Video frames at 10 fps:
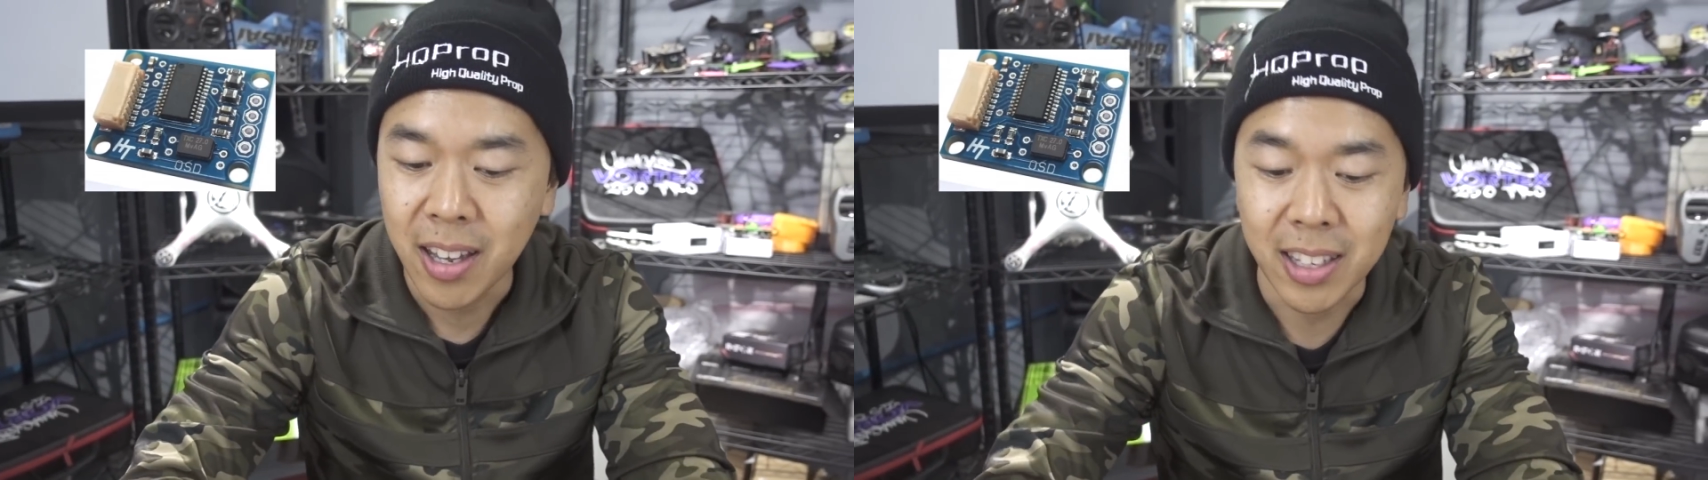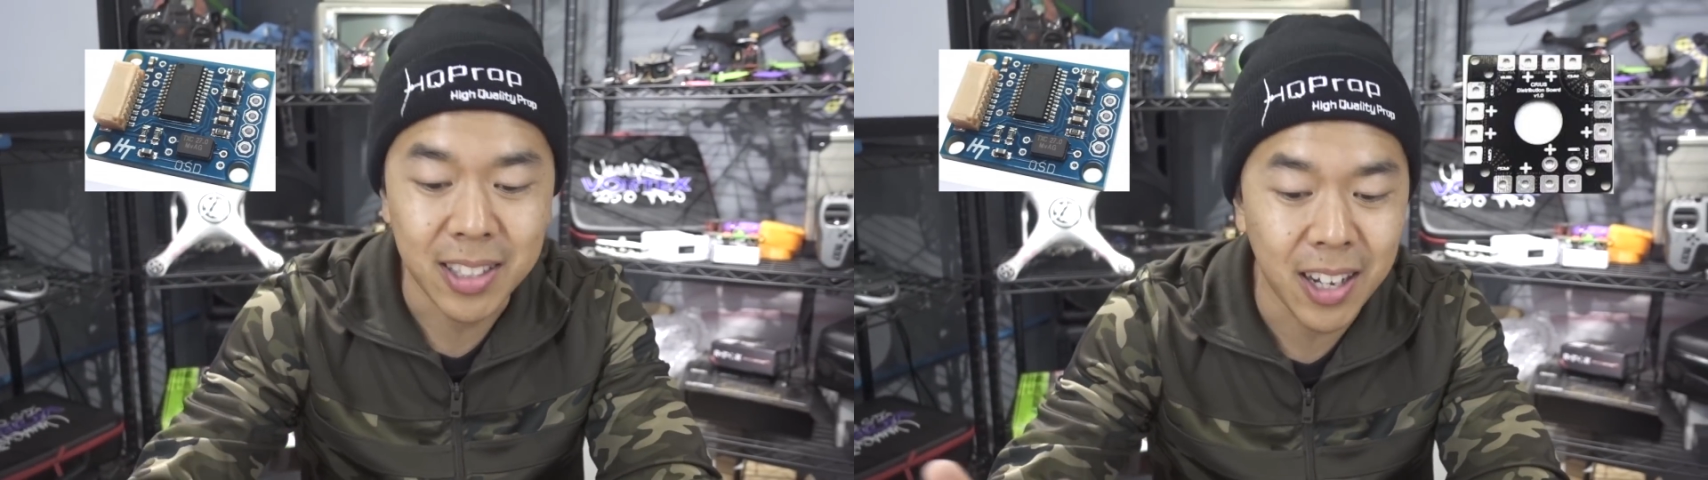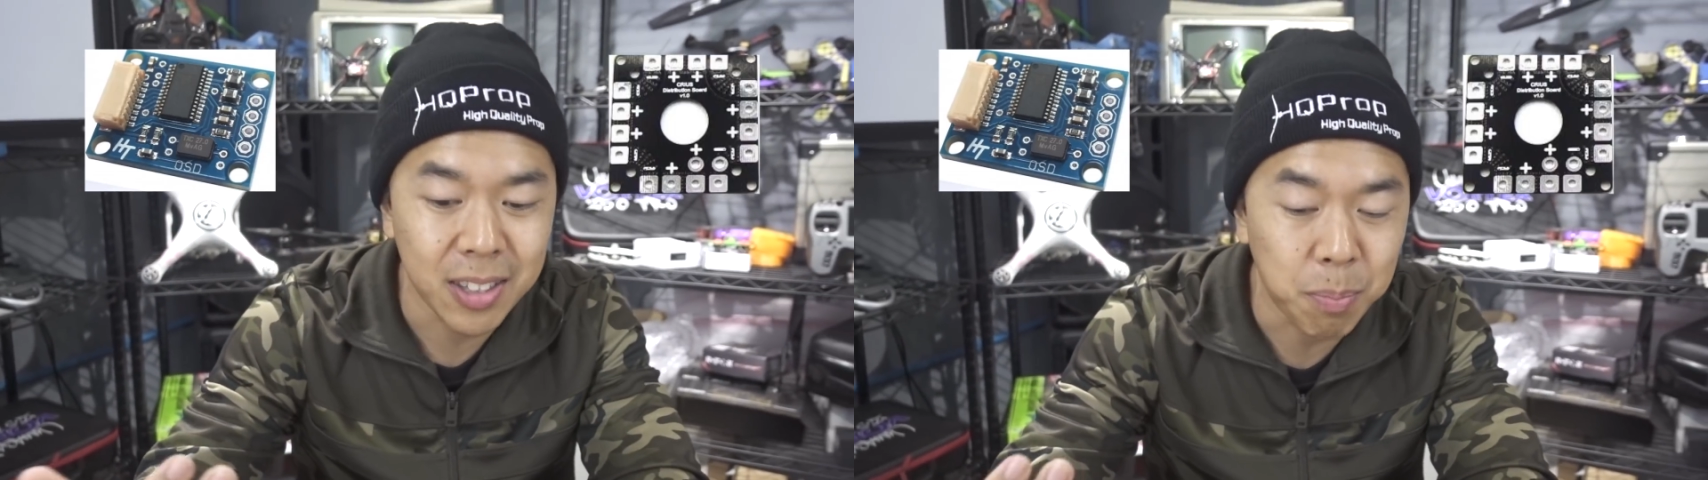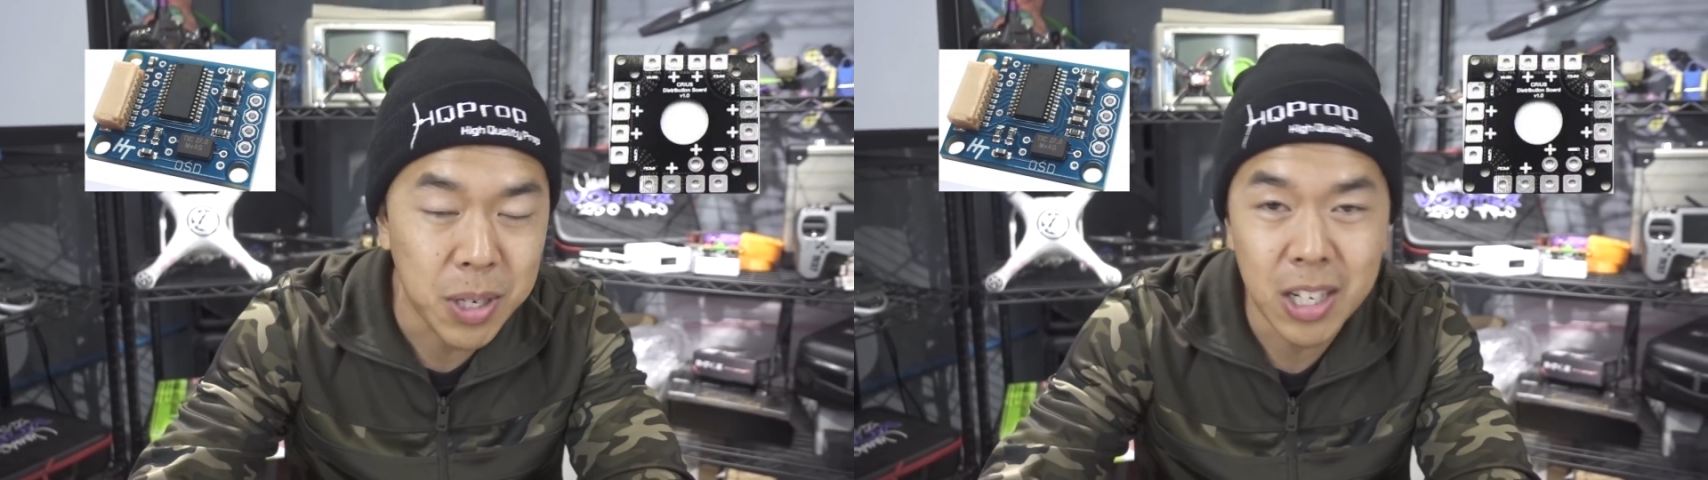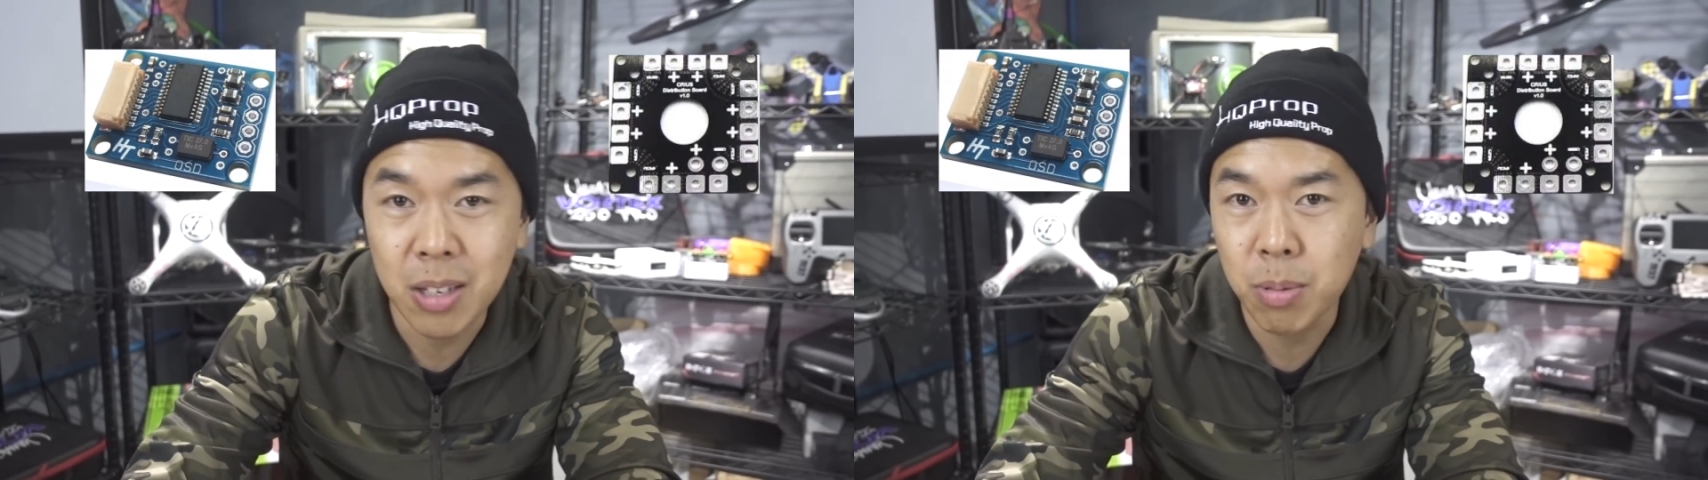It's got the
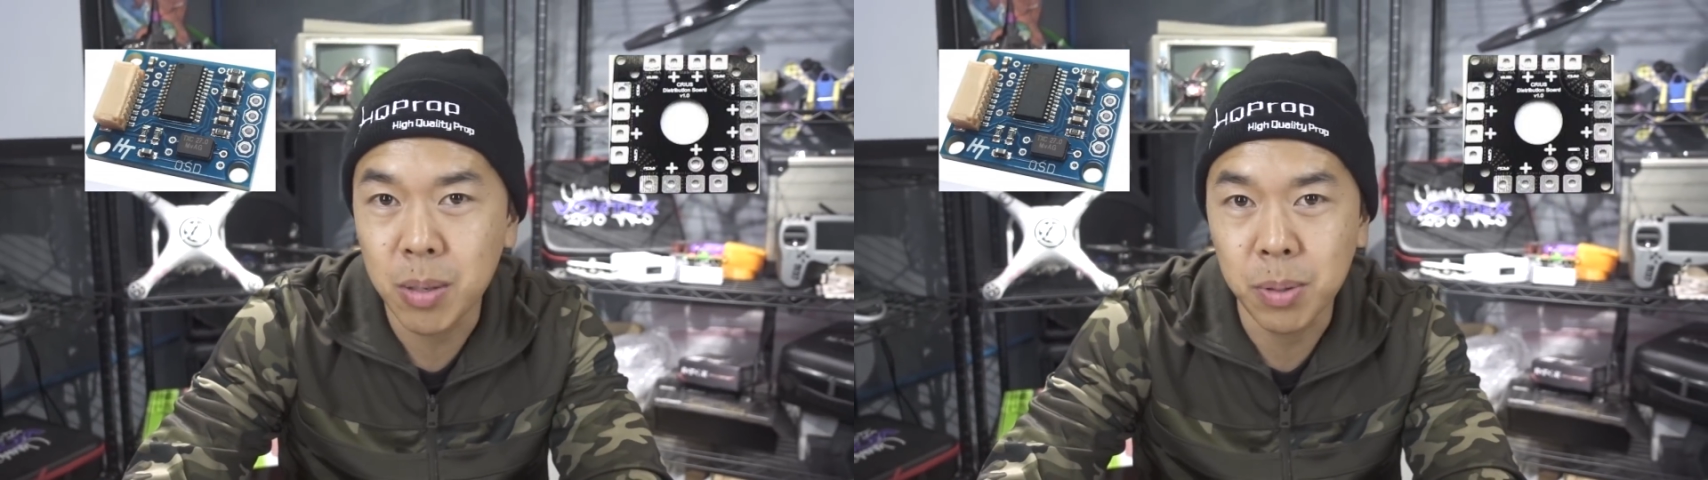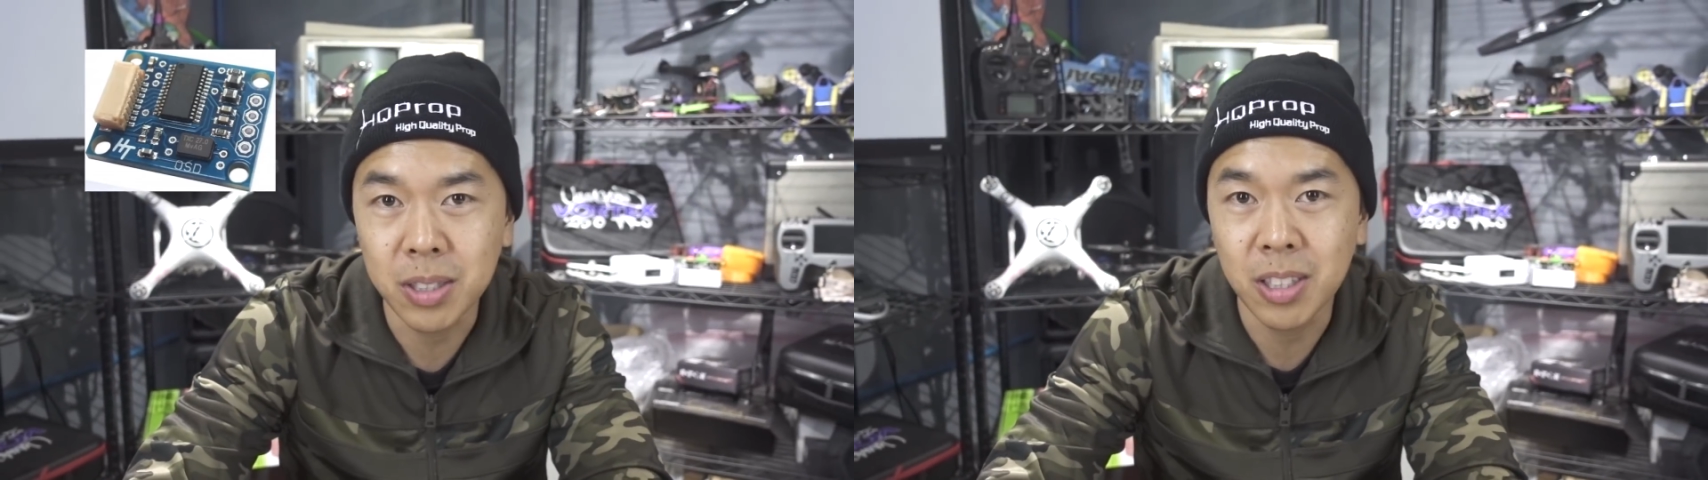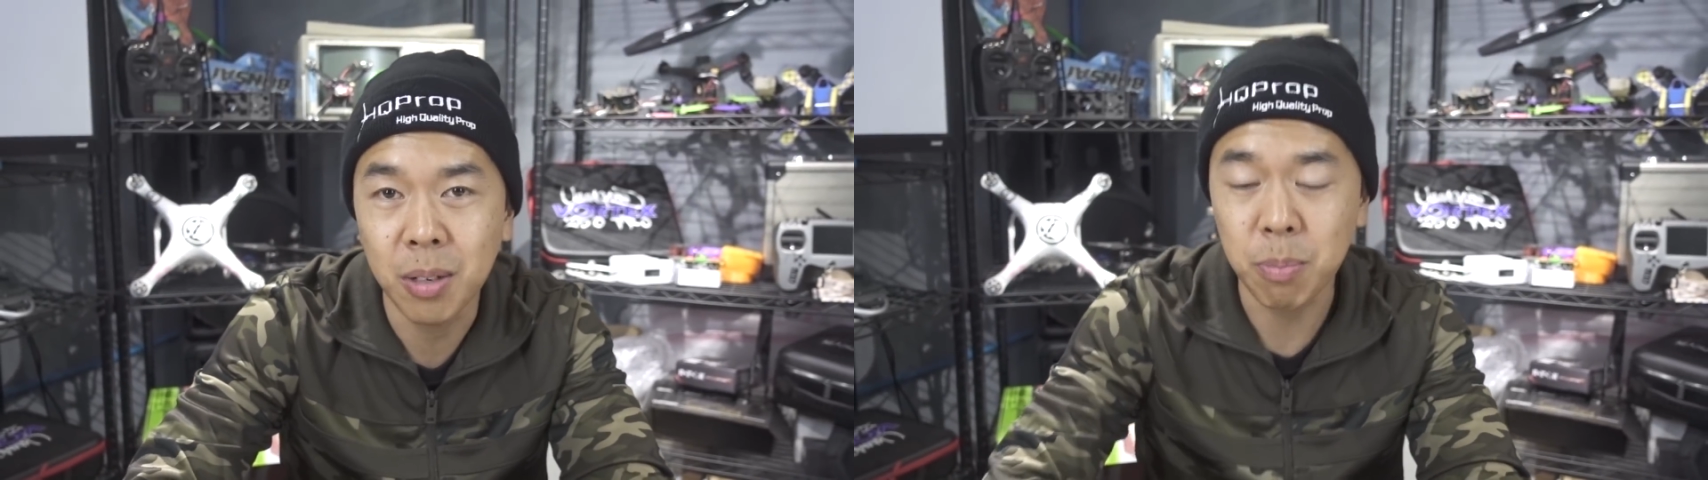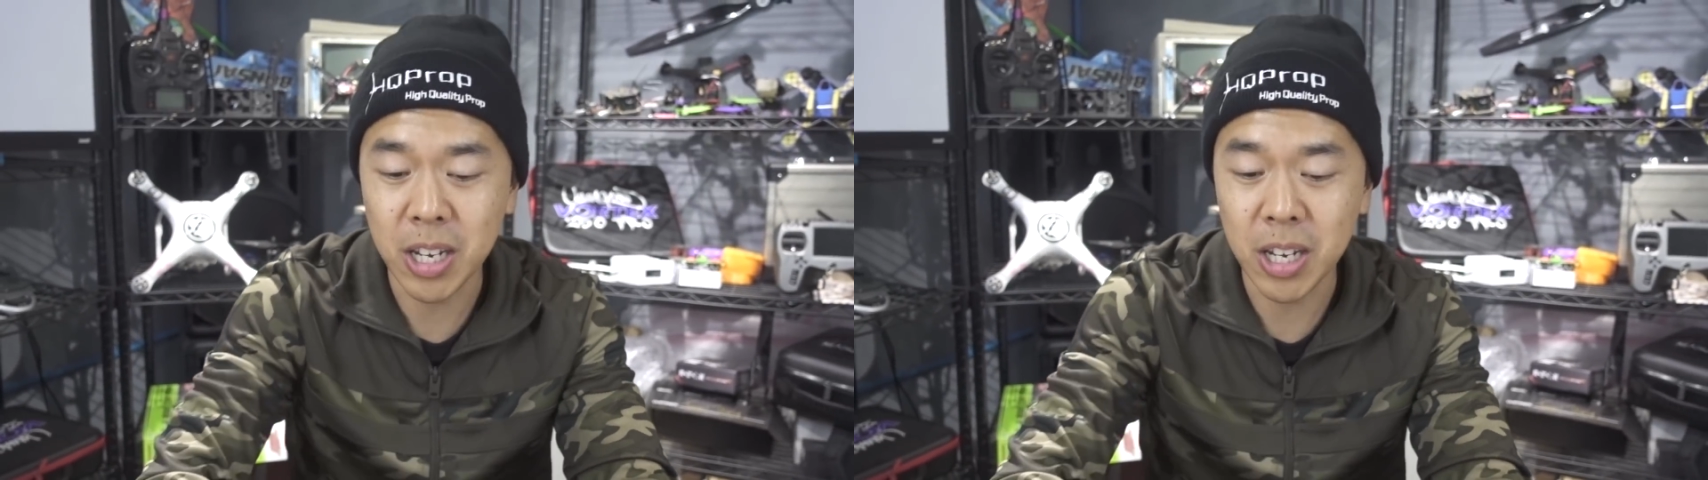PDB built in,